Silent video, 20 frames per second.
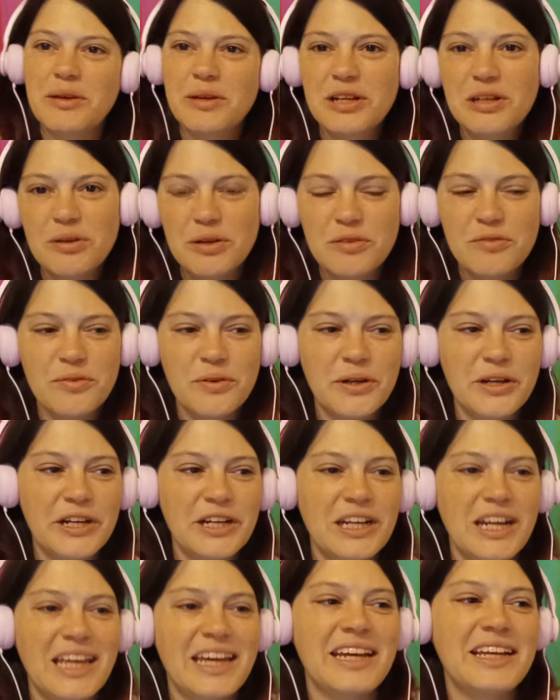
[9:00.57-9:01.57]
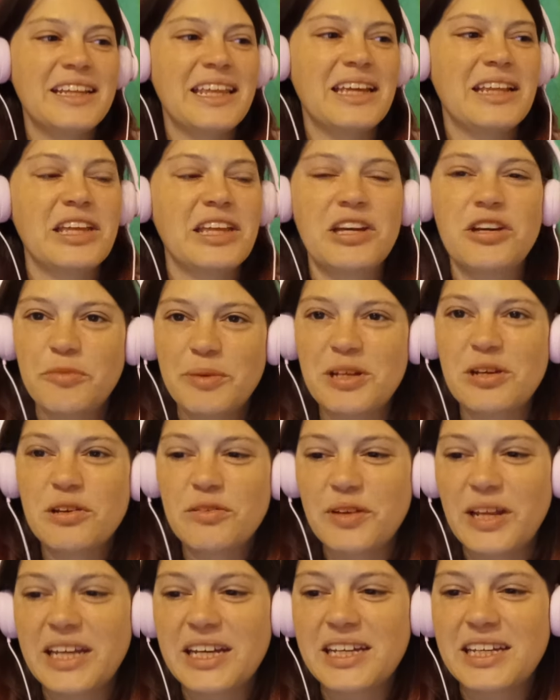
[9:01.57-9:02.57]
what they were going for. Like, like they could have been
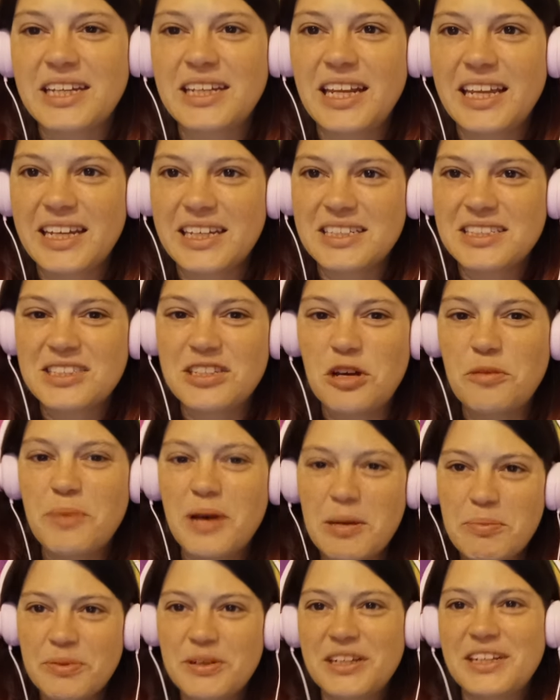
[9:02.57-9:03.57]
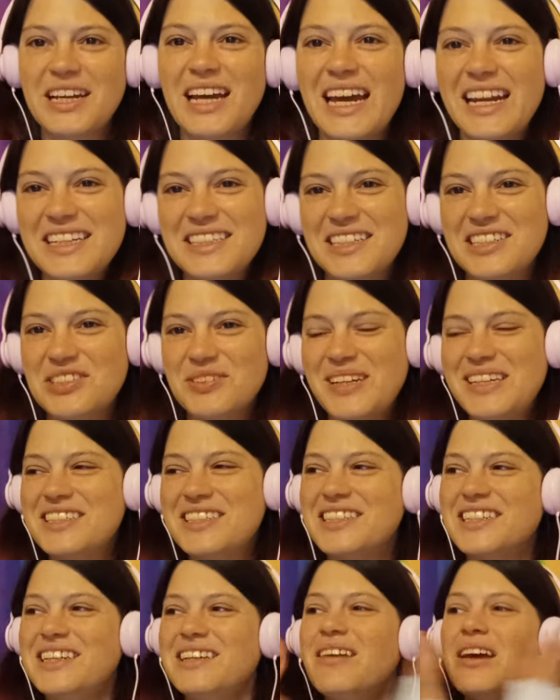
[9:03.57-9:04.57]
going for like a like a soap opera kind of
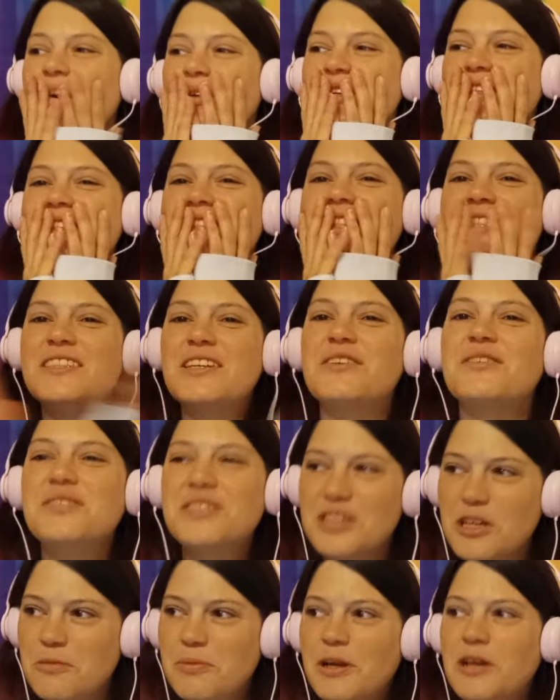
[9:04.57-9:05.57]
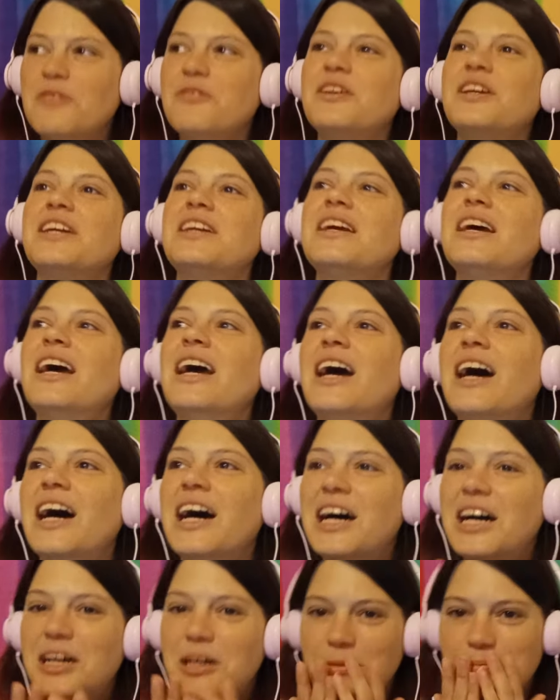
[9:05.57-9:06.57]
situation, which is so so perfect.
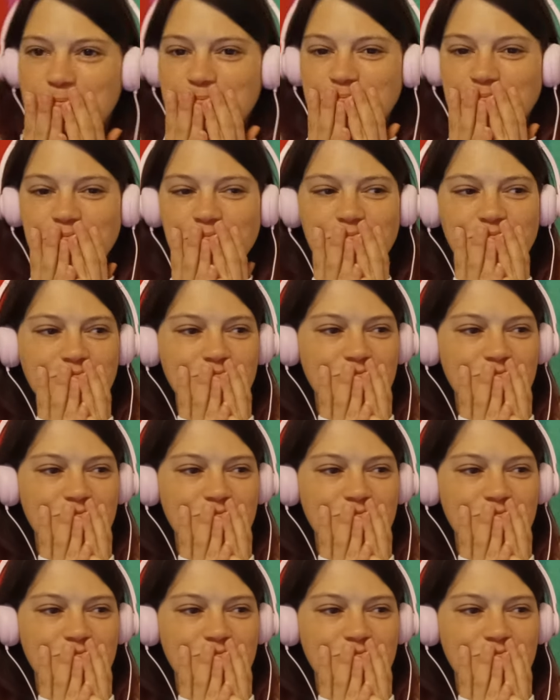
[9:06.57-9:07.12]
Um,